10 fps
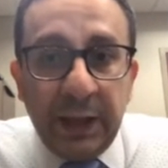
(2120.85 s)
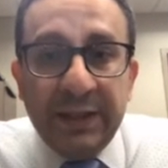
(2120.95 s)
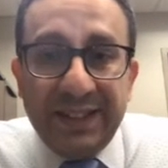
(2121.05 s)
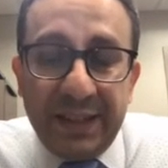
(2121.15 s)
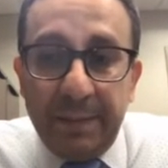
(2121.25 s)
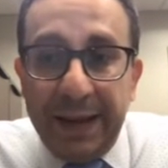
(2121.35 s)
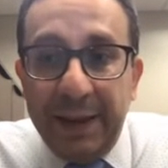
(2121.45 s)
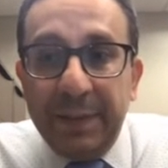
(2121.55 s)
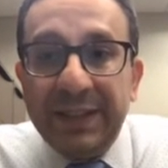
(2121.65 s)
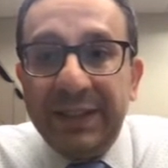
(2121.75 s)

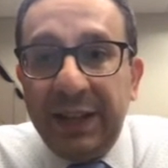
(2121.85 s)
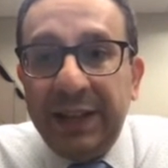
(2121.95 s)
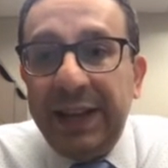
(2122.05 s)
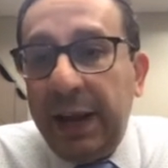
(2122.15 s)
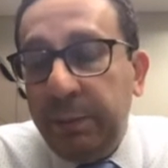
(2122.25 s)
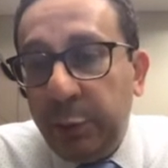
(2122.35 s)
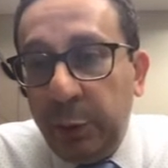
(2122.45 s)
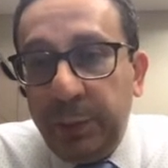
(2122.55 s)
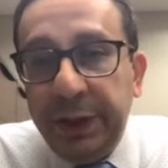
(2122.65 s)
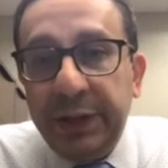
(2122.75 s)
CPAP is not an
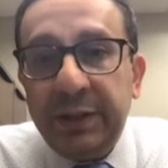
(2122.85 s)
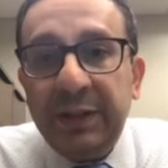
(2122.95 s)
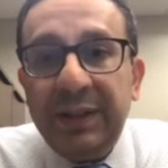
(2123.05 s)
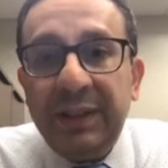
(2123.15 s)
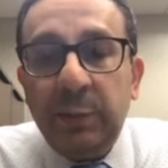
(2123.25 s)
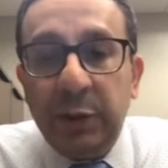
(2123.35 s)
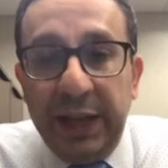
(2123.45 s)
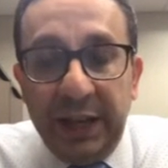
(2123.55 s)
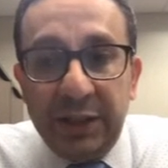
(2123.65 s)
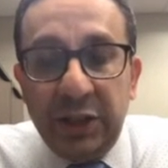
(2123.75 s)
appropriate
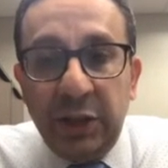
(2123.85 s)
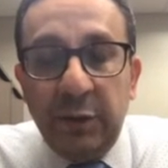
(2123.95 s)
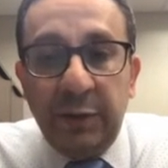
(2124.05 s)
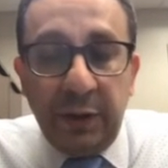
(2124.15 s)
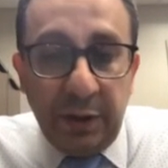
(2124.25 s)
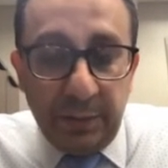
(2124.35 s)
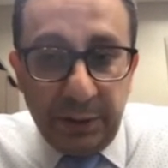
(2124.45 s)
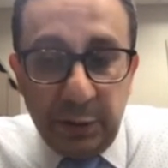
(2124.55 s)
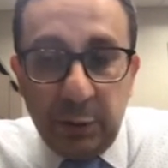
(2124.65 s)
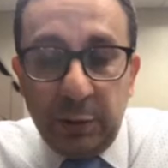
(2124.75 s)
modality of
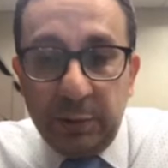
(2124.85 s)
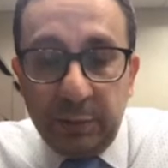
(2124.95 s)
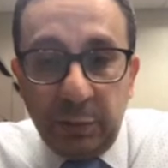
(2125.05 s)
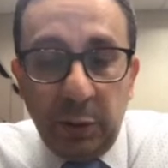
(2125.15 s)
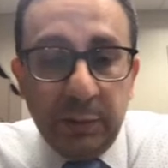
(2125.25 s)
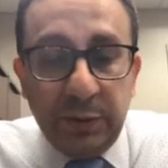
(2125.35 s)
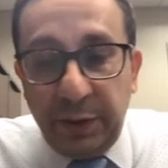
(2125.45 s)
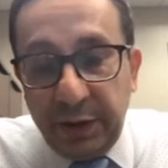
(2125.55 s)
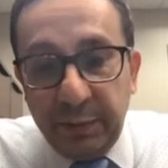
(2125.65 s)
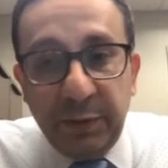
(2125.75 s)
therapy or
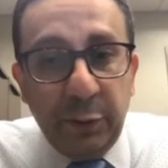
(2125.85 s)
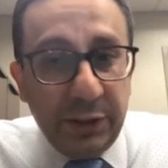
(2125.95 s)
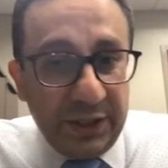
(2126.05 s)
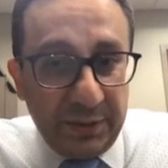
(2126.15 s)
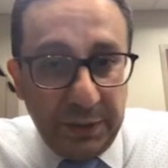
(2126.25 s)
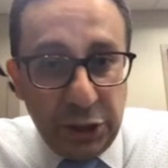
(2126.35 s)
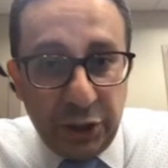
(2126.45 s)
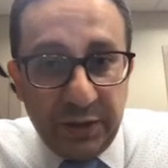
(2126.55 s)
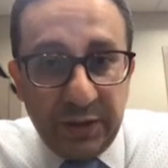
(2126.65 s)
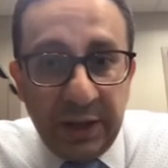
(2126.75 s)
therapy for these
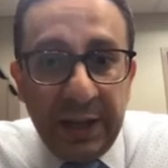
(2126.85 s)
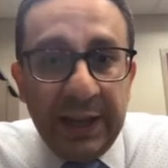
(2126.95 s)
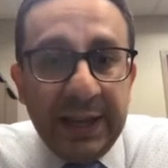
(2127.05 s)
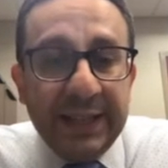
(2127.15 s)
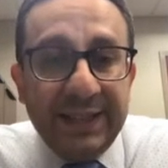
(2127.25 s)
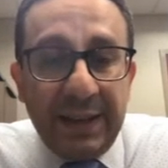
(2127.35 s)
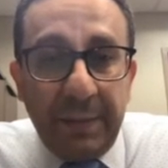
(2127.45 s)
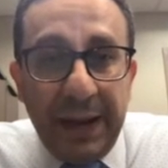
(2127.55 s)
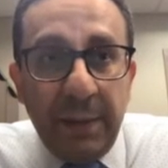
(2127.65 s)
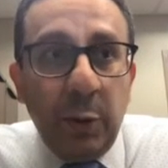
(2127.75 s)
patients.
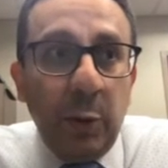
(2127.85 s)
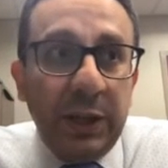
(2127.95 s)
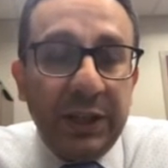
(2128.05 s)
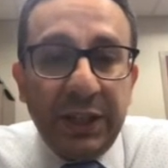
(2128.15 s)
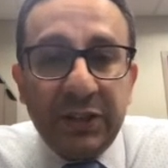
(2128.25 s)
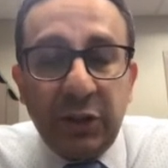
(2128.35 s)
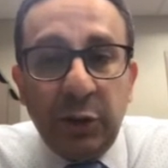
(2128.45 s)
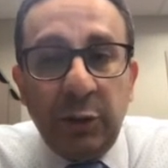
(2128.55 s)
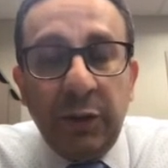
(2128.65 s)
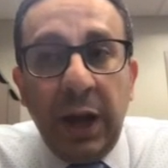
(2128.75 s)
CPAP only takes care
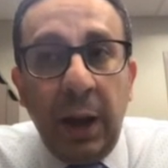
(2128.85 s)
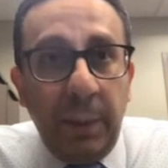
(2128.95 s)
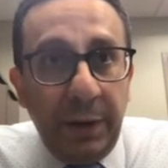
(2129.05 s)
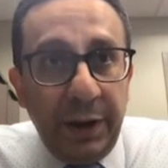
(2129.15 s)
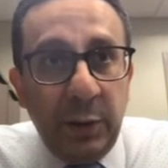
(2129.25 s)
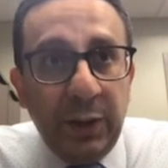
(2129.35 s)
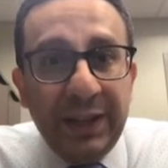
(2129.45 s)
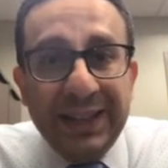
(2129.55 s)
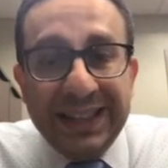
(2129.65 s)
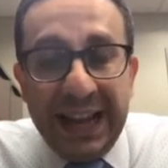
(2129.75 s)
of the upper
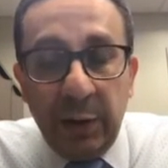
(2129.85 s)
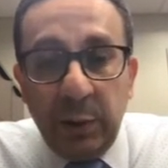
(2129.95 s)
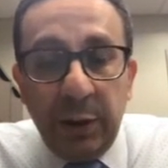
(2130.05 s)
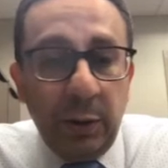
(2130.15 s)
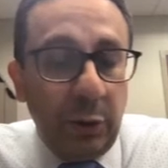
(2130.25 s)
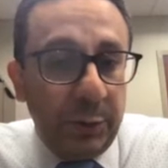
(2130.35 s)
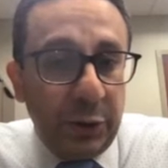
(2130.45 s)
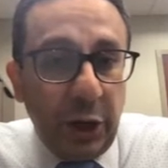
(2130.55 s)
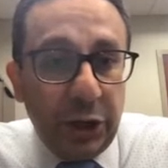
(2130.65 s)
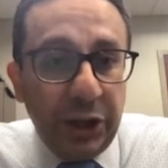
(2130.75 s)
airway narrowing or
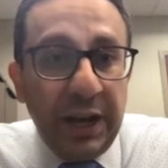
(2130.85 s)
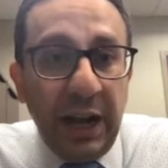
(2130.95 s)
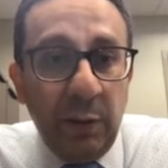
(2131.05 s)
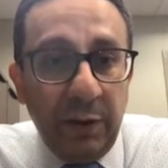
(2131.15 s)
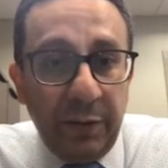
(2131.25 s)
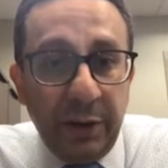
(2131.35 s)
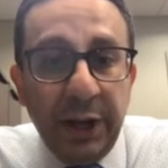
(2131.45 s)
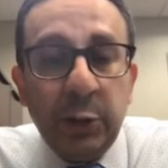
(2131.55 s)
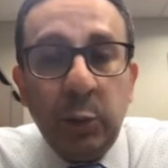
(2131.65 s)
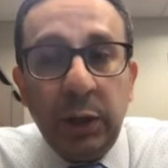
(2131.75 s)
obstruction. However,
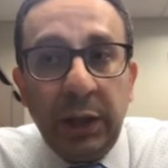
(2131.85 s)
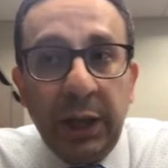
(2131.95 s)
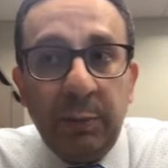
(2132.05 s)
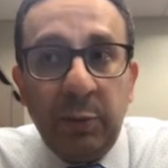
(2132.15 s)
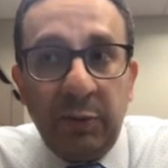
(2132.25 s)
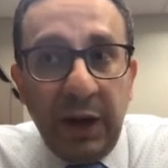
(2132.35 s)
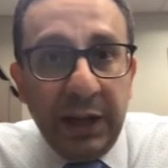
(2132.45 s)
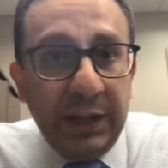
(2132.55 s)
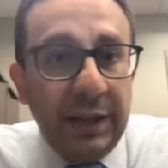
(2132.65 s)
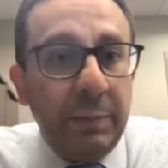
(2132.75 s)
it will not
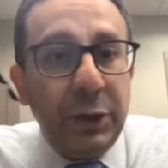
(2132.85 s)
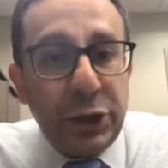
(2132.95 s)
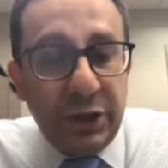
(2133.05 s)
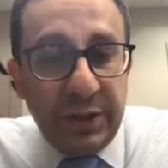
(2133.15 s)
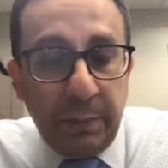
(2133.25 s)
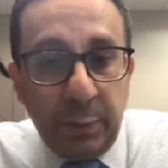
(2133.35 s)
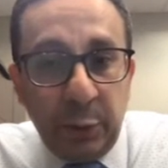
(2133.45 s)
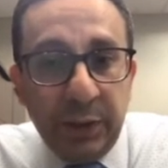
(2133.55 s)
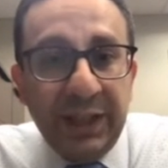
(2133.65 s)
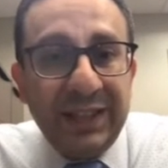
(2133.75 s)
provide the pressure
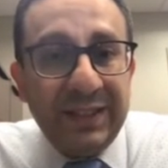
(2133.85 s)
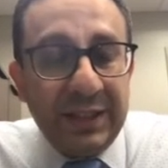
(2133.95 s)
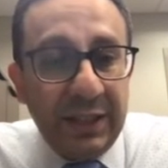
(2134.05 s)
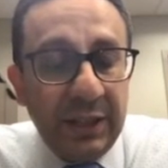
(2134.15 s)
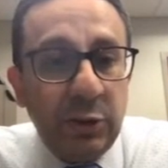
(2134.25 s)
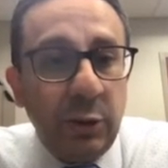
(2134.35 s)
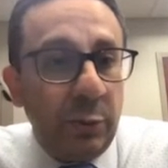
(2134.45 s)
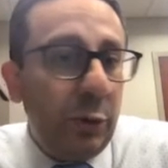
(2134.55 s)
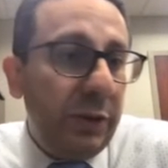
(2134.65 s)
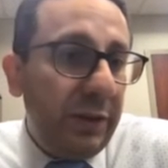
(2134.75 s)
support that is needed to
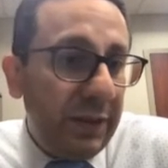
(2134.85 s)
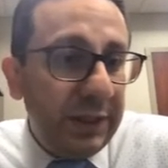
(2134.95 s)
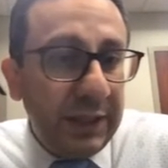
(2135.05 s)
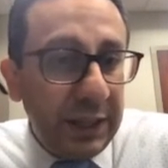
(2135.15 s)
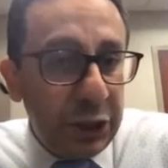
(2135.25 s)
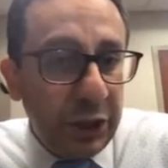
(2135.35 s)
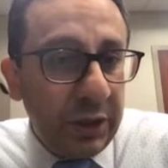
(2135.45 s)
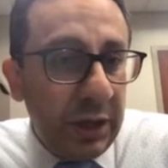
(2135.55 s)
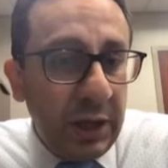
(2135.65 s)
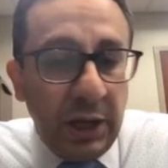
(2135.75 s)
improve their ventilation.